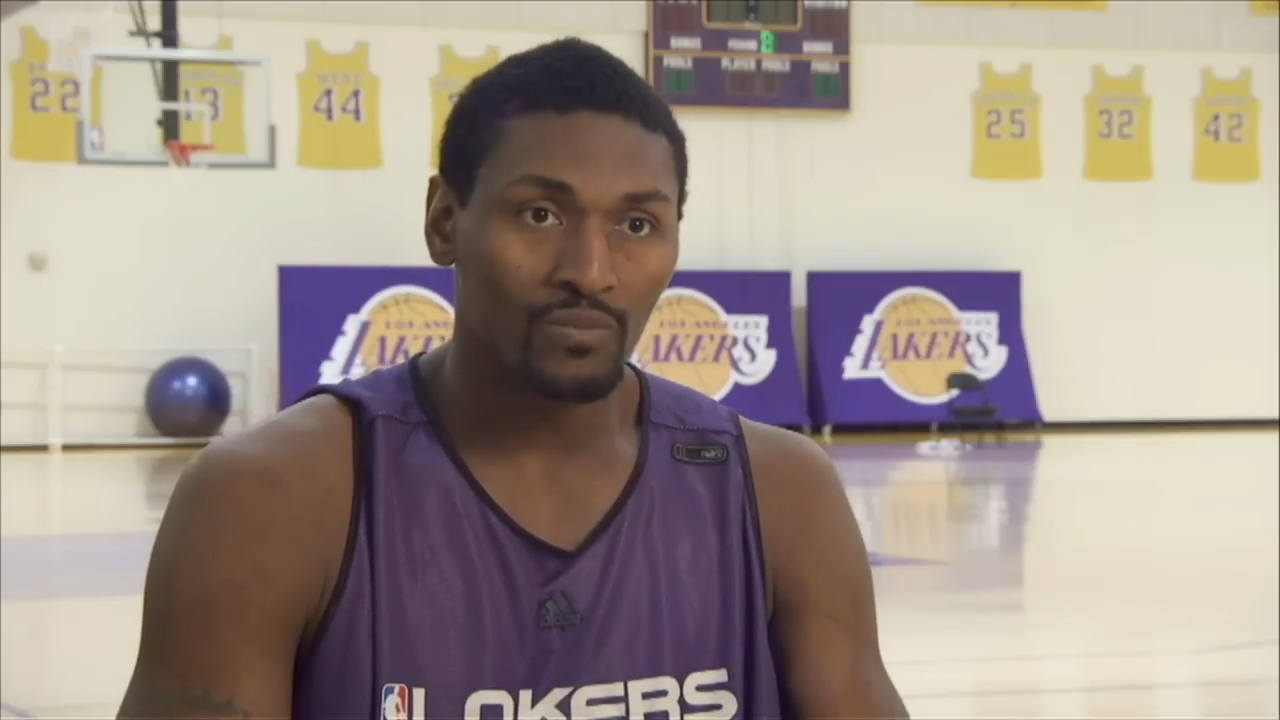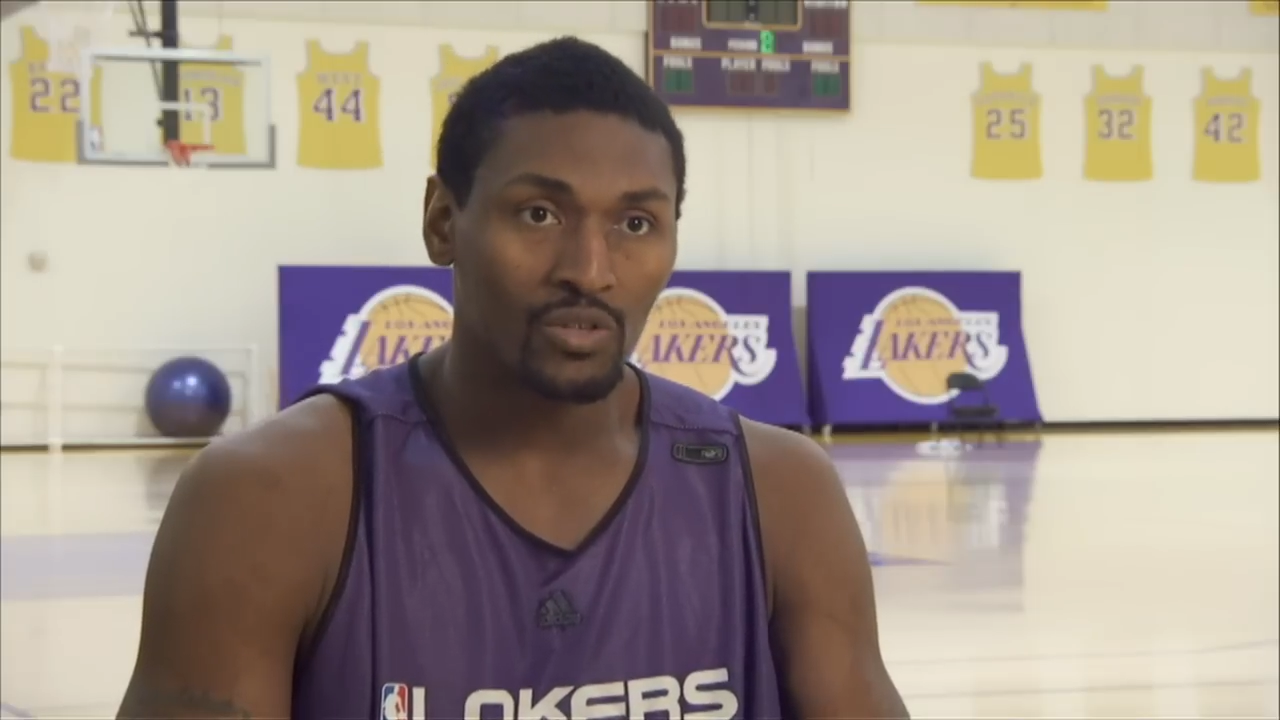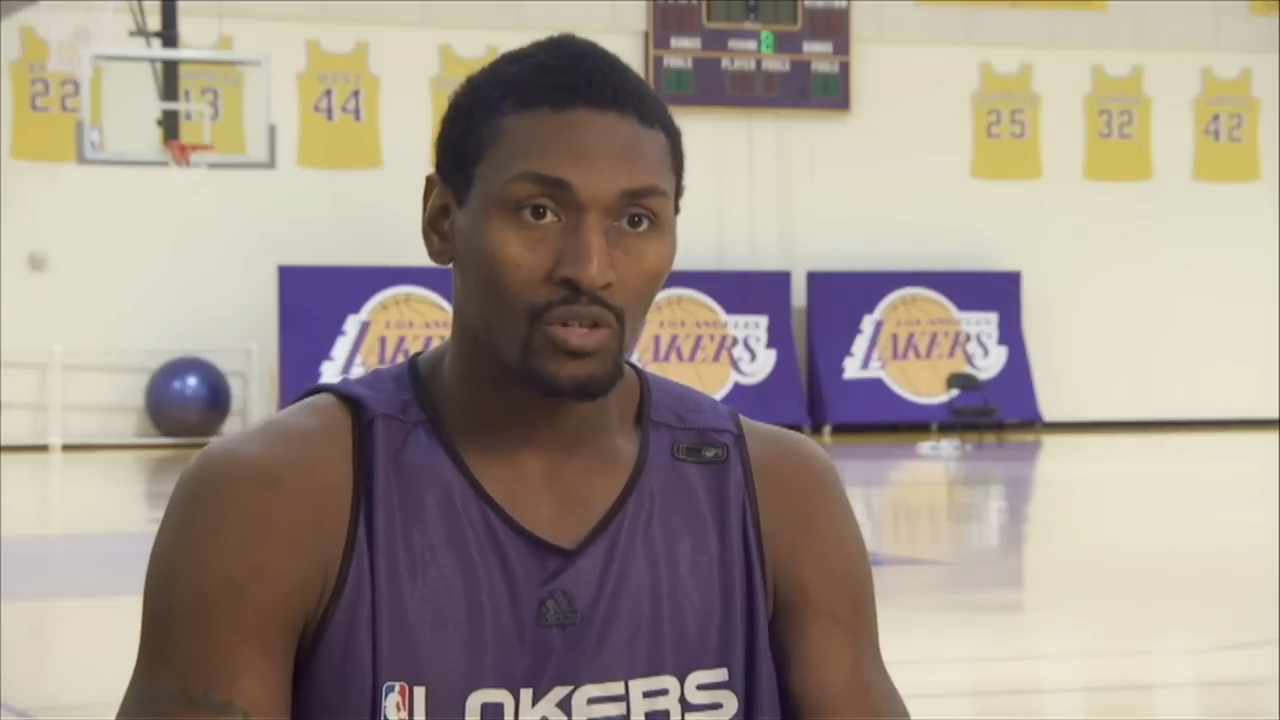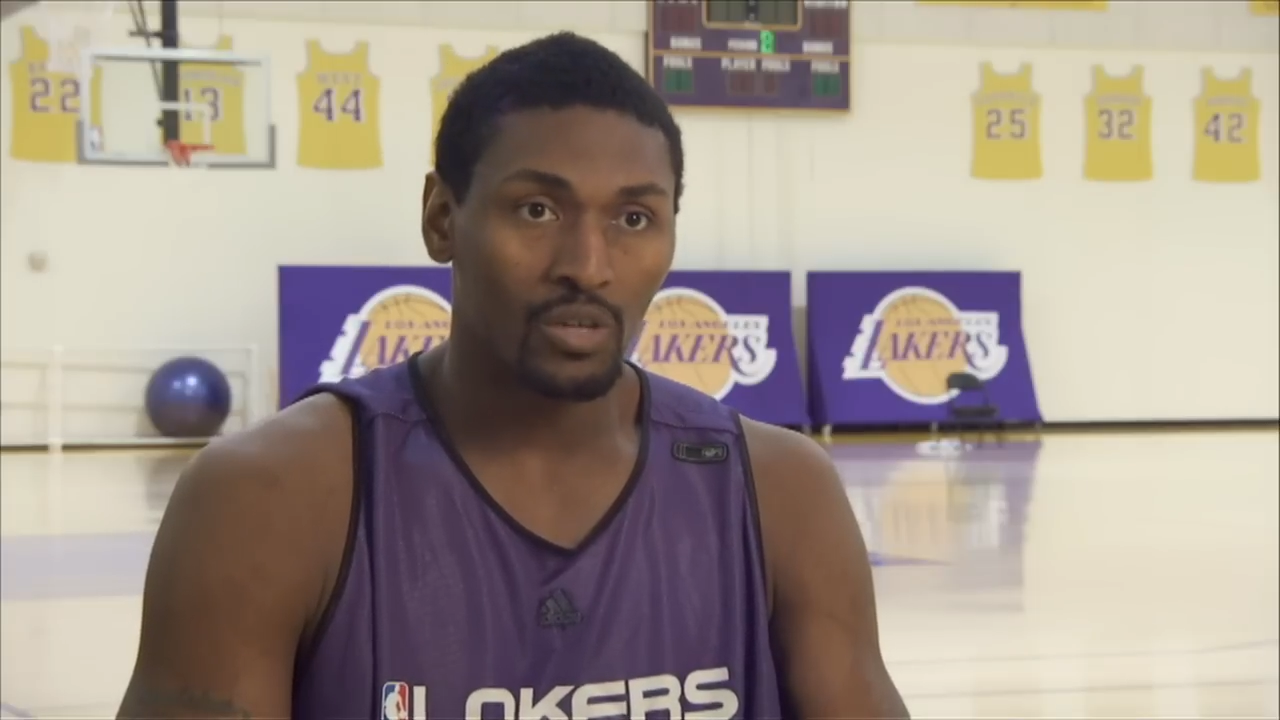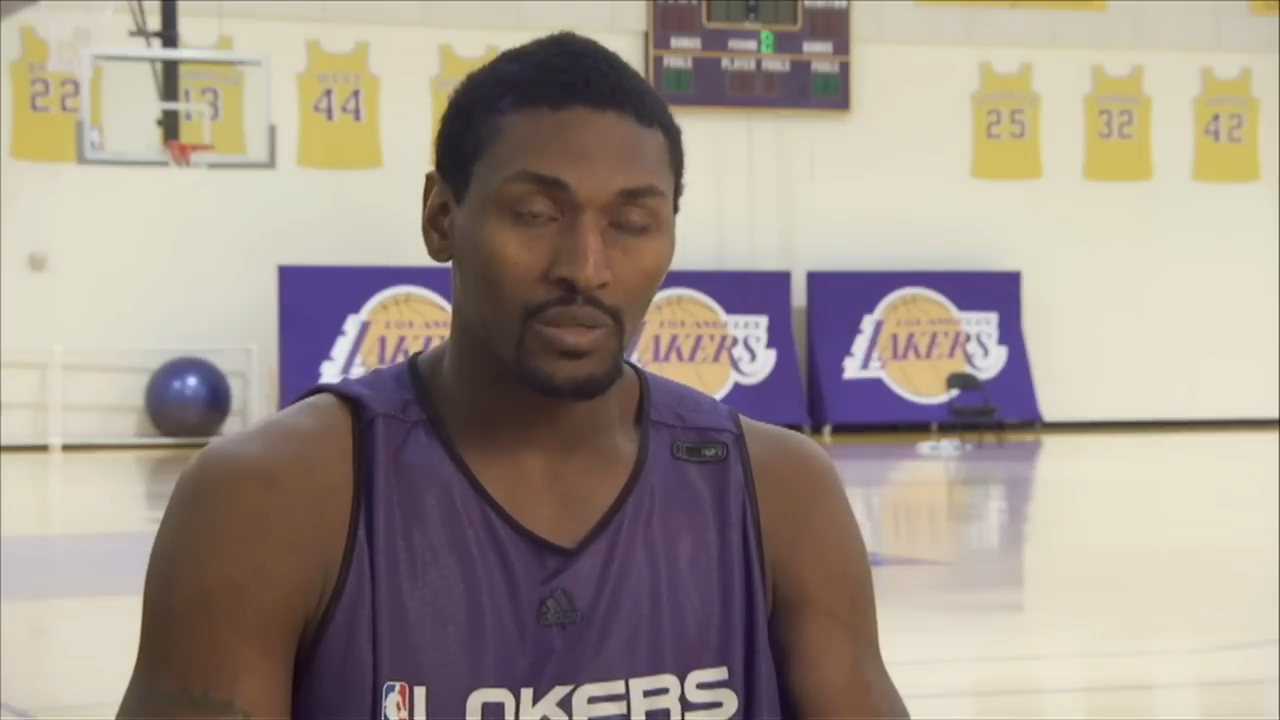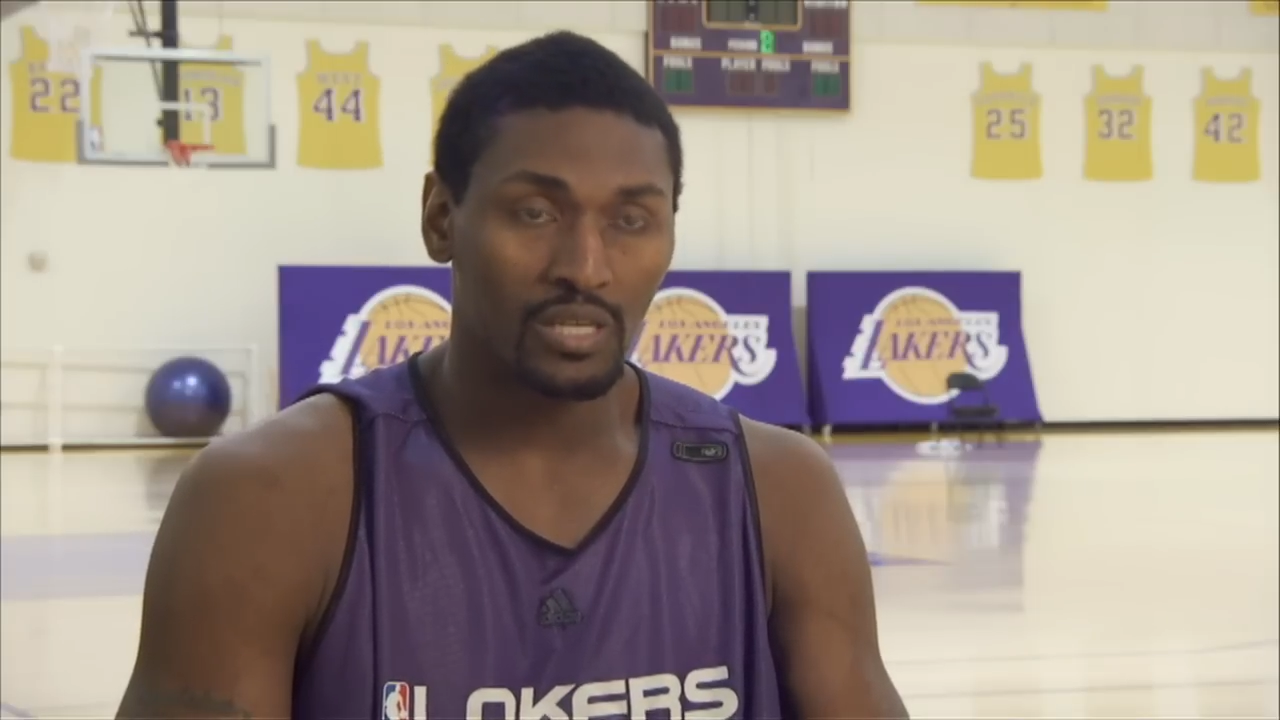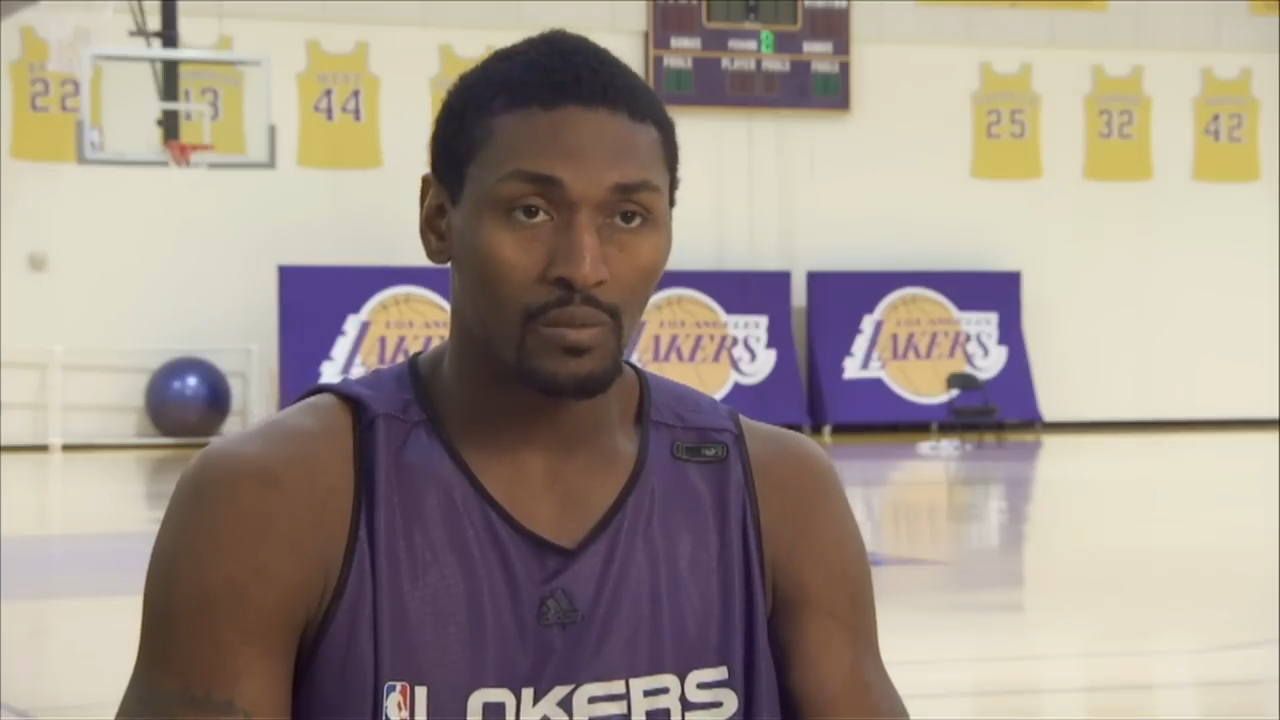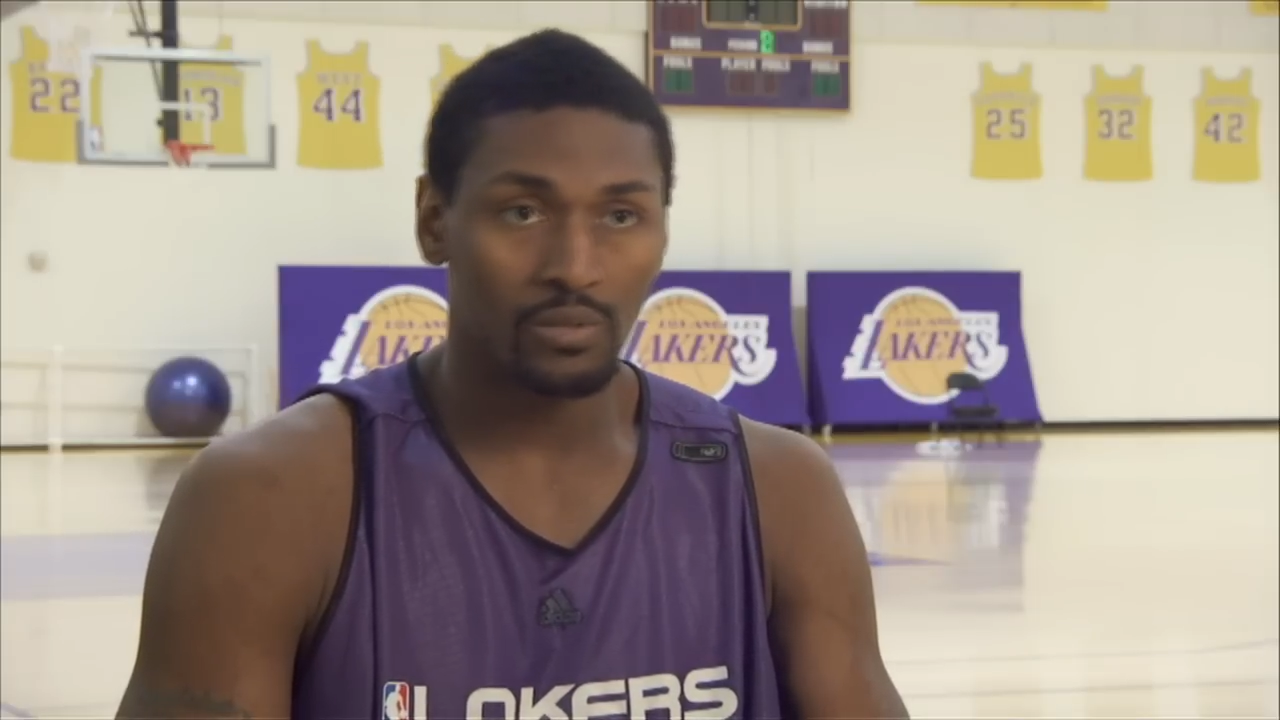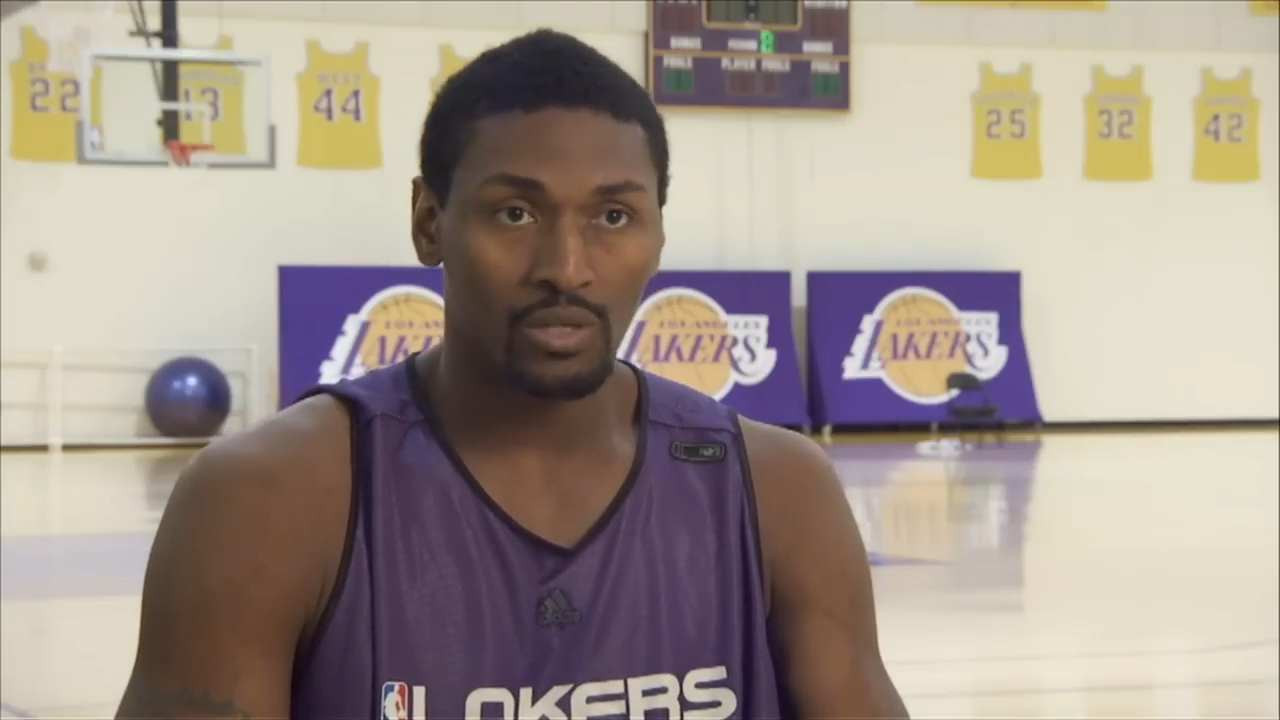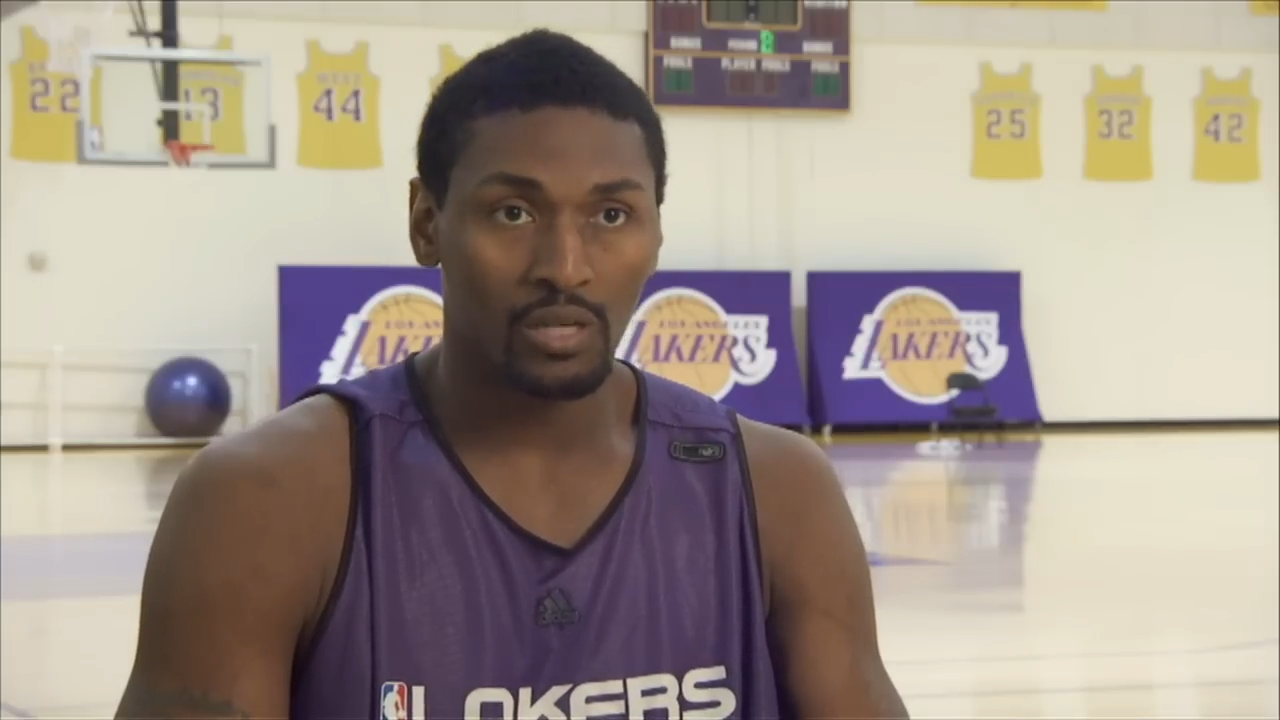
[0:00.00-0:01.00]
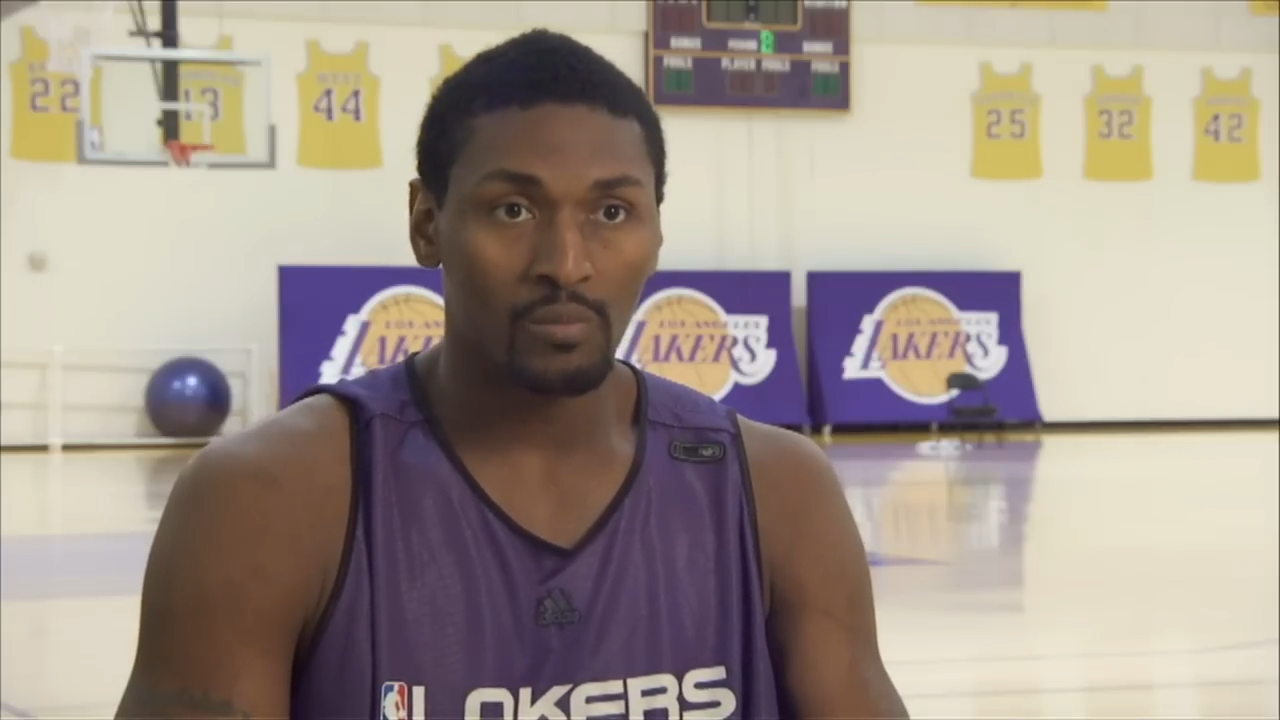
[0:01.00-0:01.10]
you know, what team is gonna give